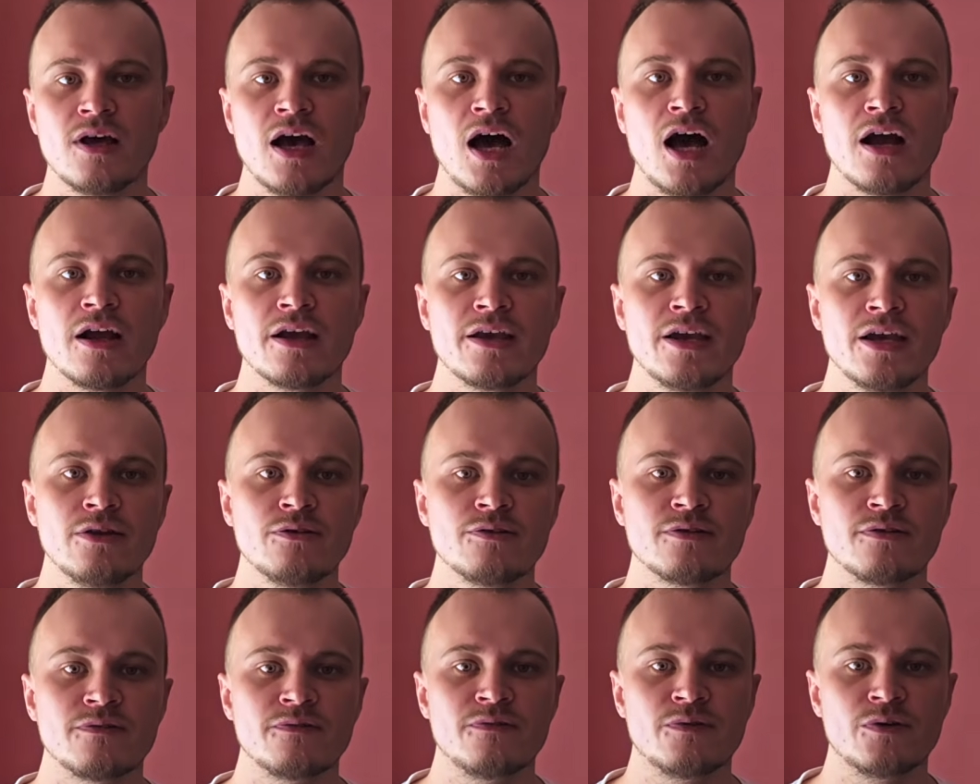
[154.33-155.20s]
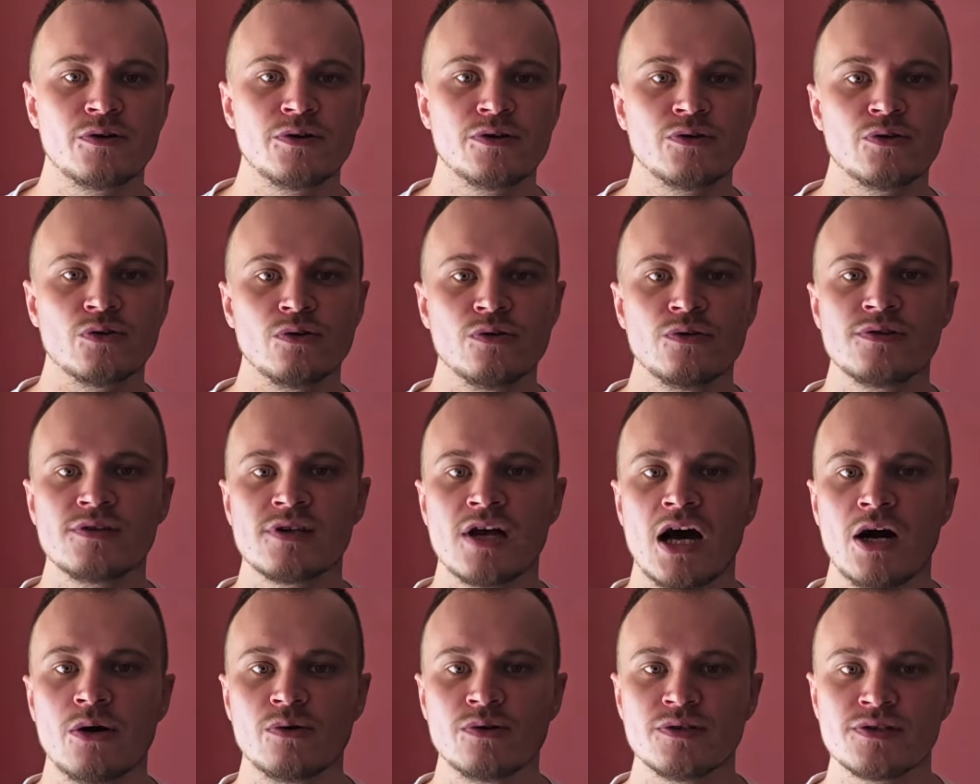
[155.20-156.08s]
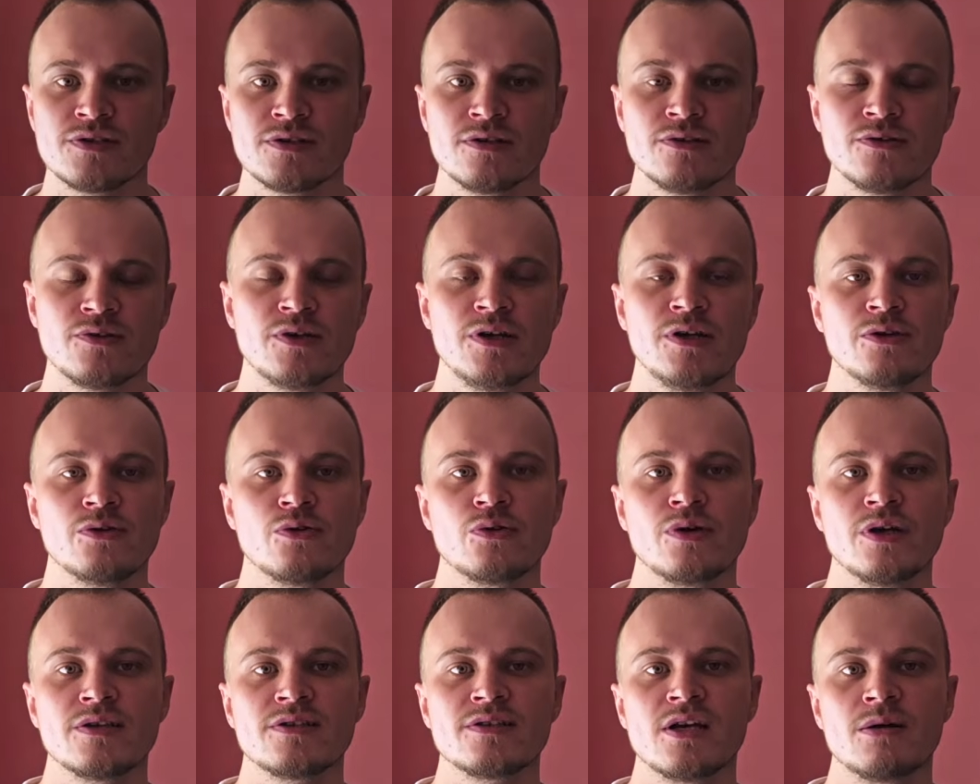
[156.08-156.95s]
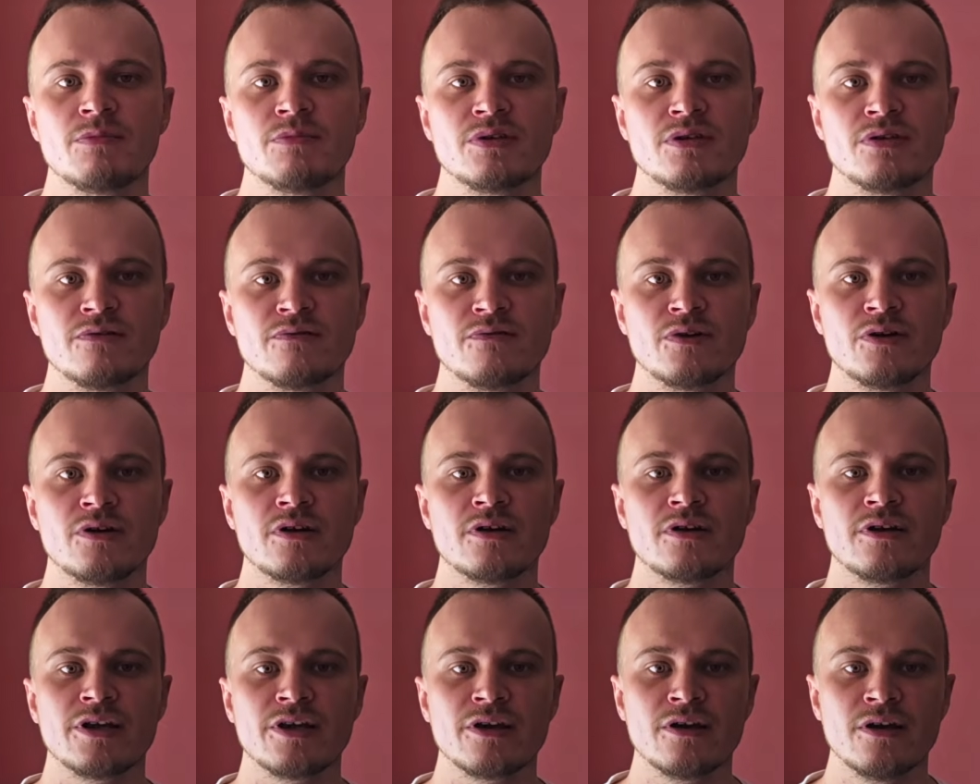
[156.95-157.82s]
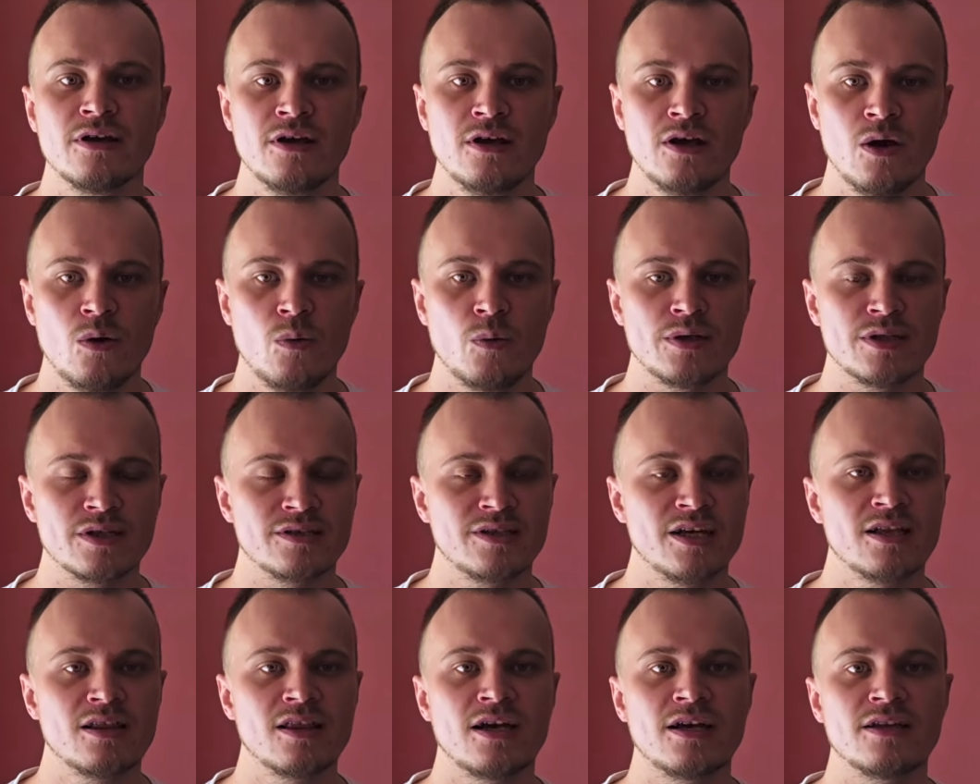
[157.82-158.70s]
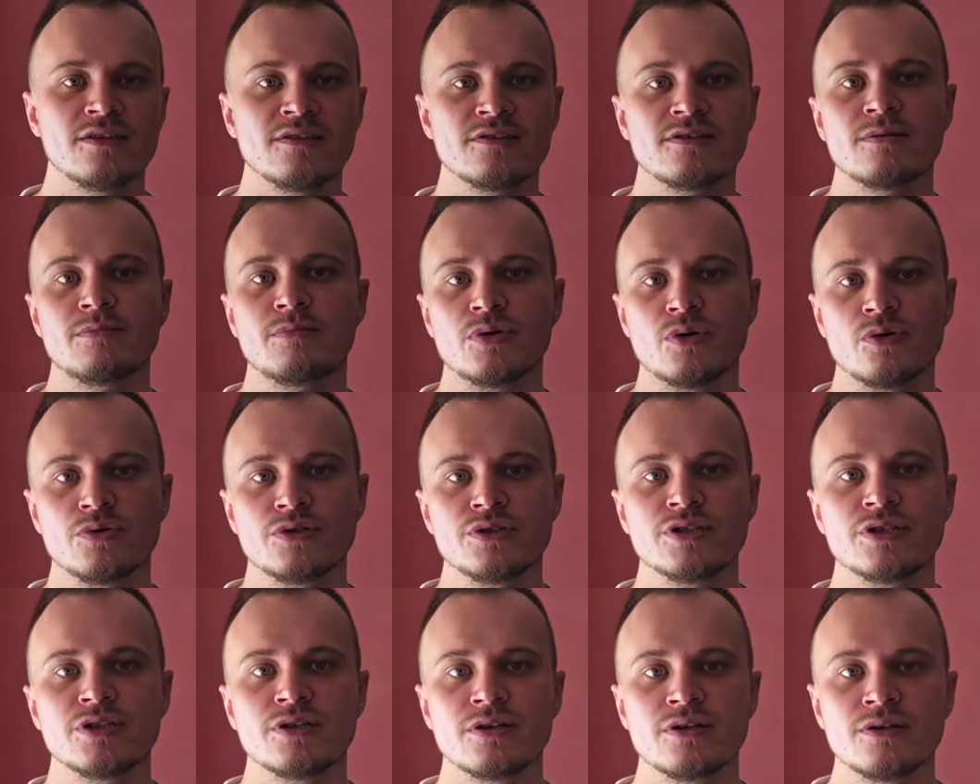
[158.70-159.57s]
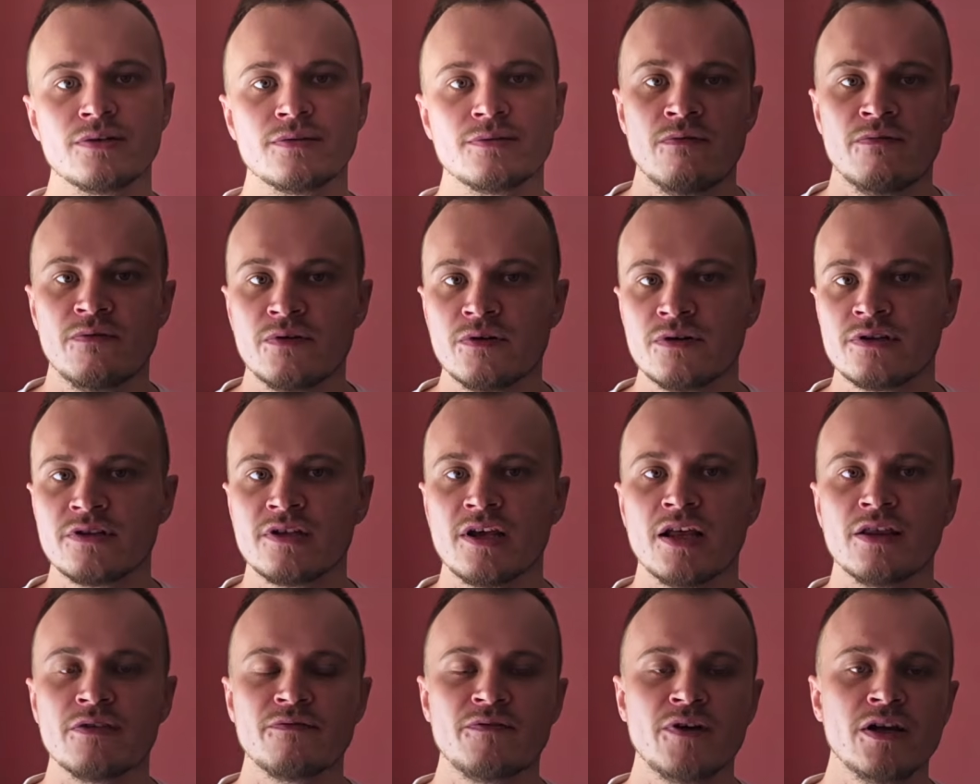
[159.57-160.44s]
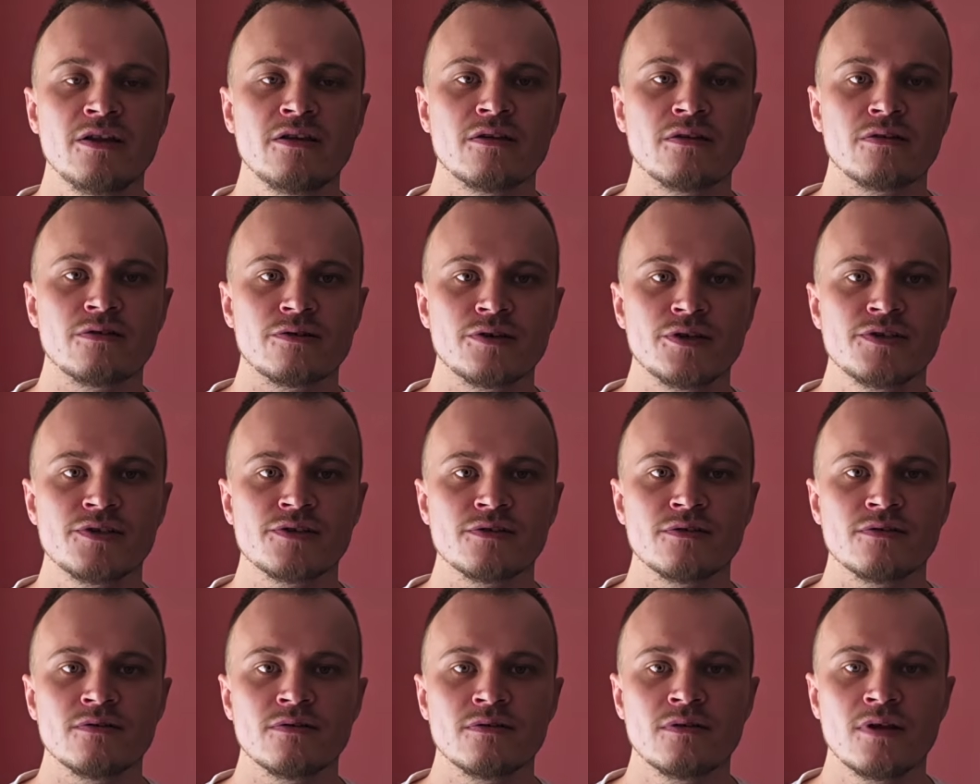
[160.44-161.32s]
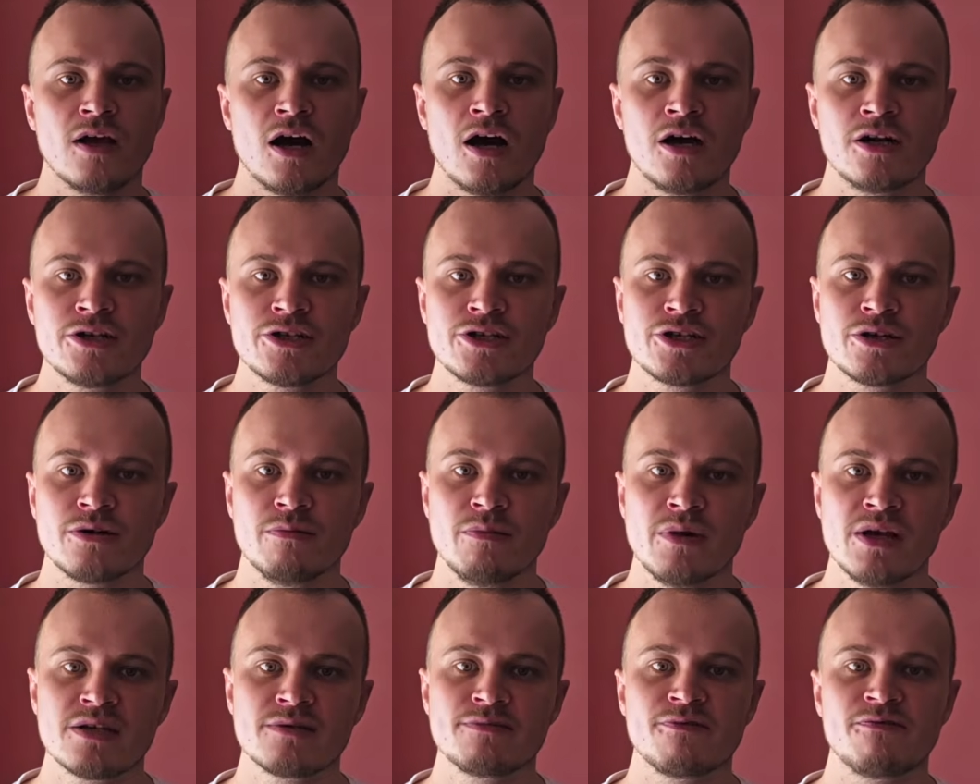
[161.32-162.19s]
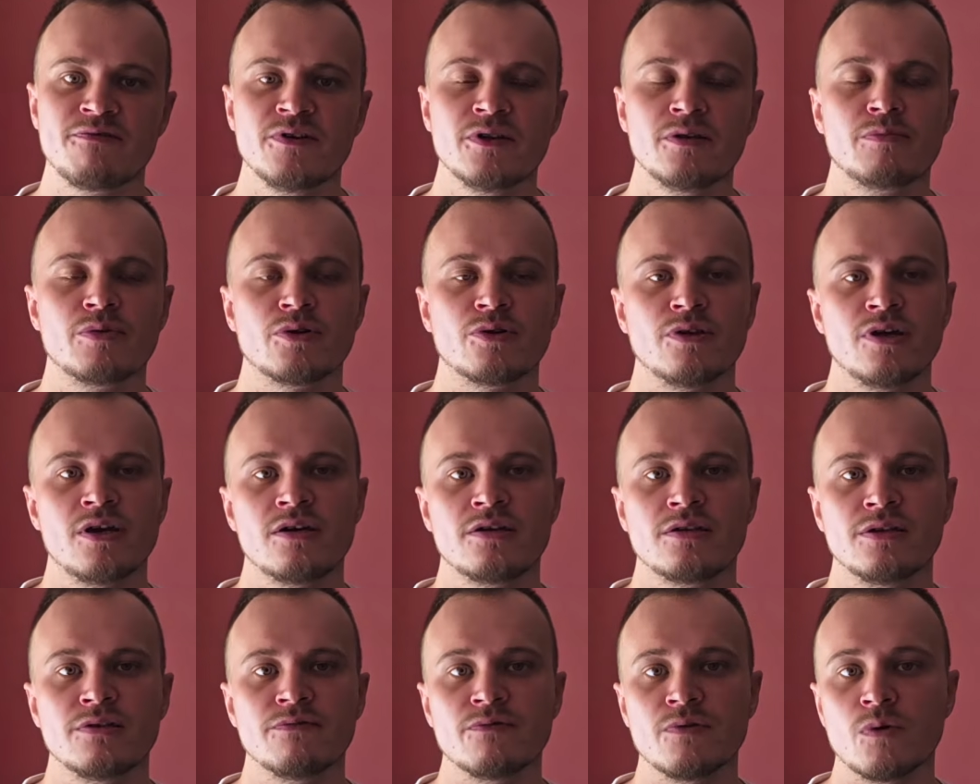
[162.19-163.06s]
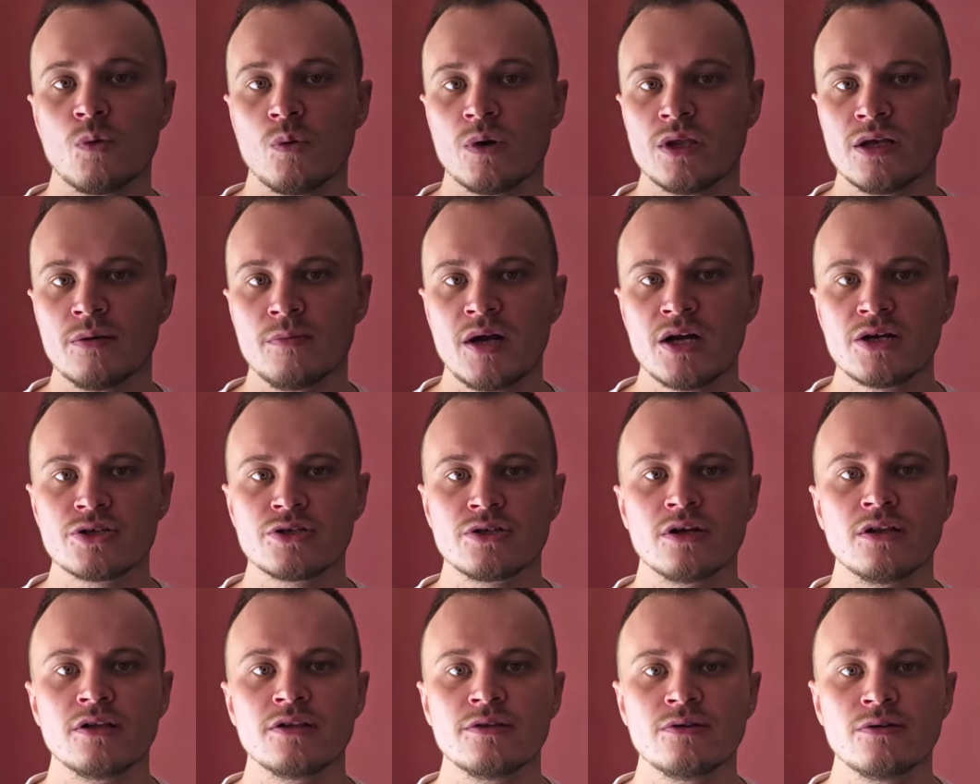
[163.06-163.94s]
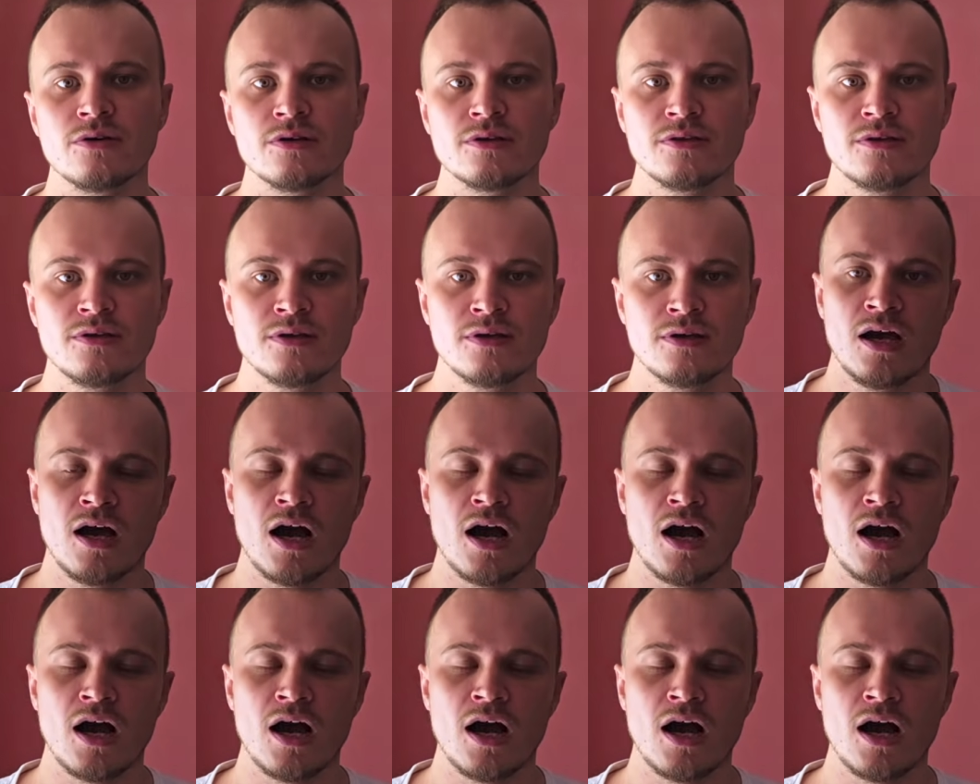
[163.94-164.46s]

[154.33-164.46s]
I cannot afford to lose hours trying to get something working when a deadline is approaching. Fourth and final reason, Arch makes me feel productive when I'm actually not.